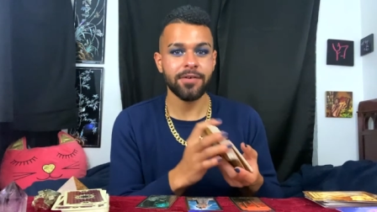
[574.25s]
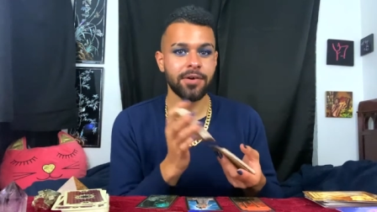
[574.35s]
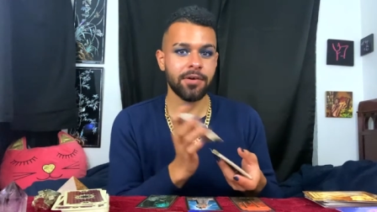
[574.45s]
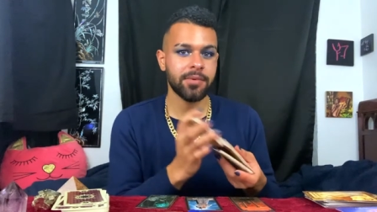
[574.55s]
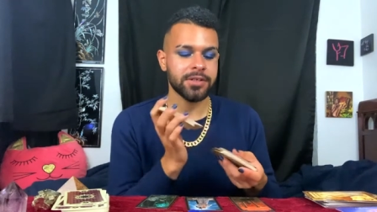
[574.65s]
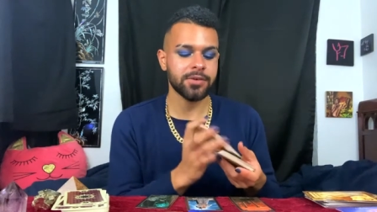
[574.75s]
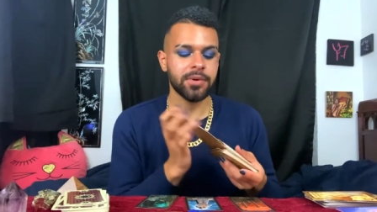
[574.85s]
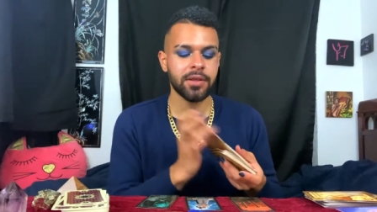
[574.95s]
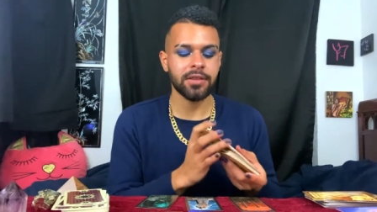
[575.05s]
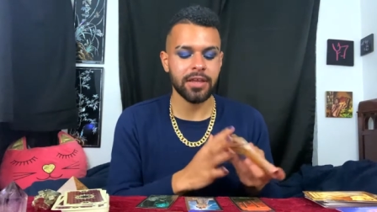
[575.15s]
No one wants to
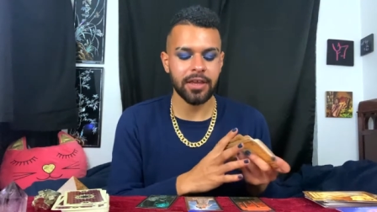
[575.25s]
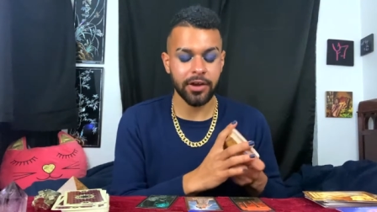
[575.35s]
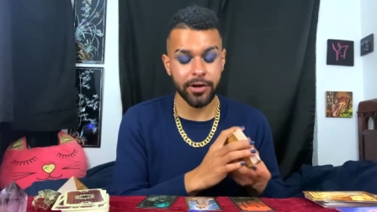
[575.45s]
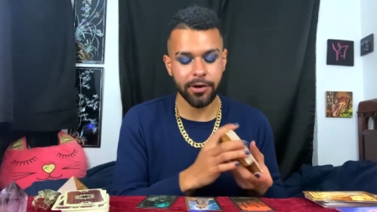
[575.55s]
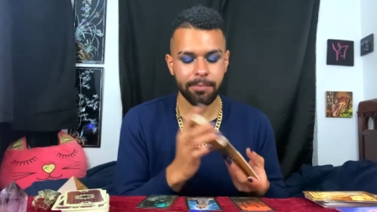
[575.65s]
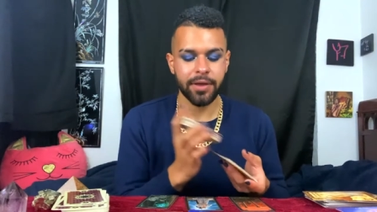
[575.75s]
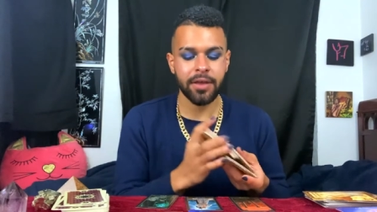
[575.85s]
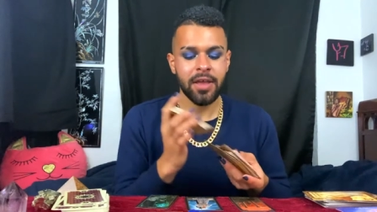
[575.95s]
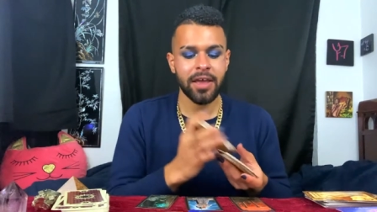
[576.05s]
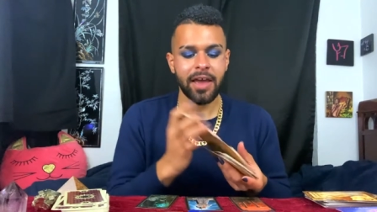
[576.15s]
willingly get hurt, but
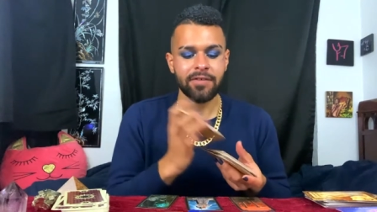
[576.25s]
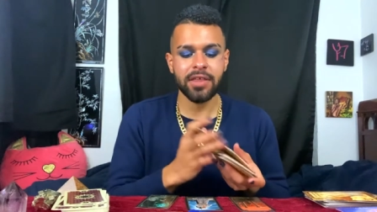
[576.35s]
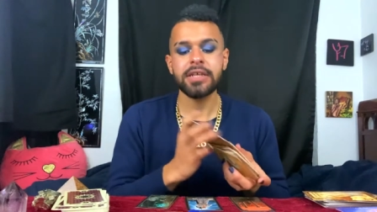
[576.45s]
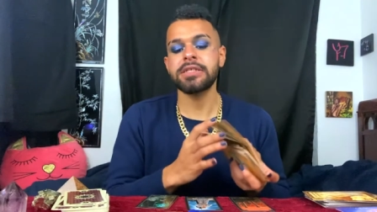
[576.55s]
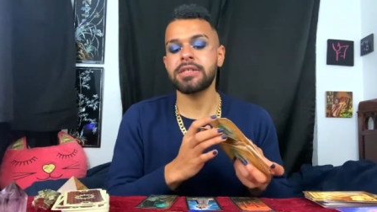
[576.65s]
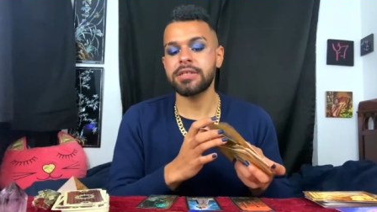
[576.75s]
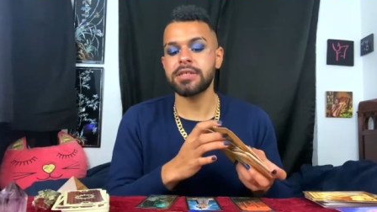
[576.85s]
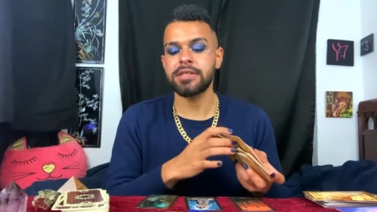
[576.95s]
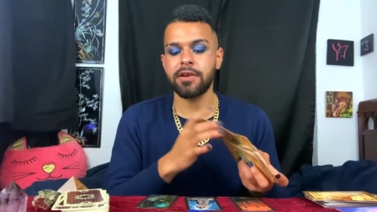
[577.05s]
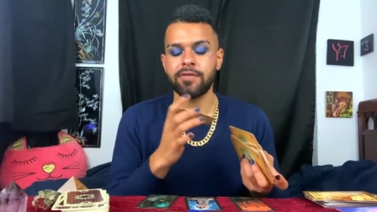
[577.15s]
I feel like it's
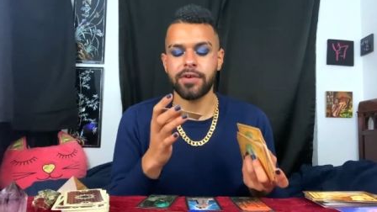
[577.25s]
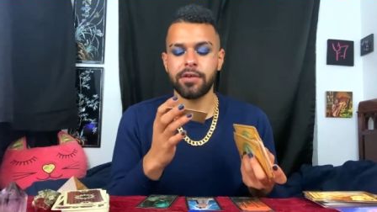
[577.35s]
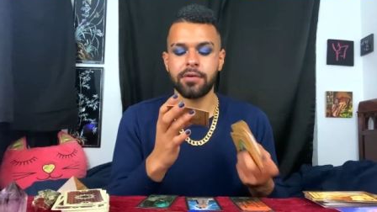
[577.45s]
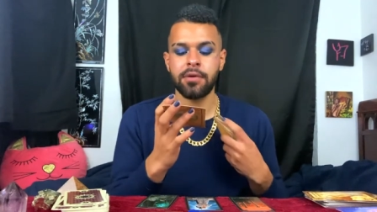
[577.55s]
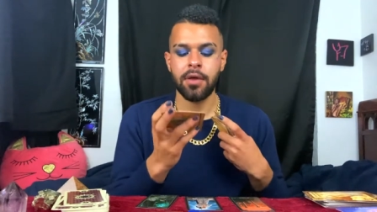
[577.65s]
necessary for you.